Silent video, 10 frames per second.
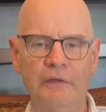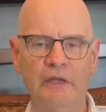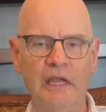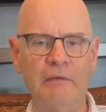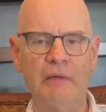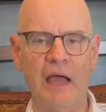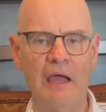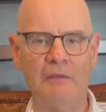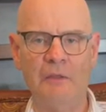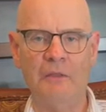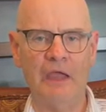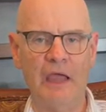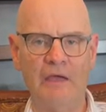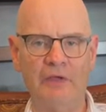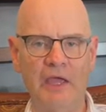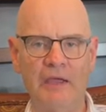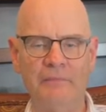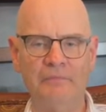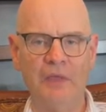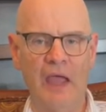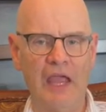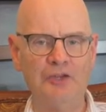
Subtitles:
Nehemiah that they have a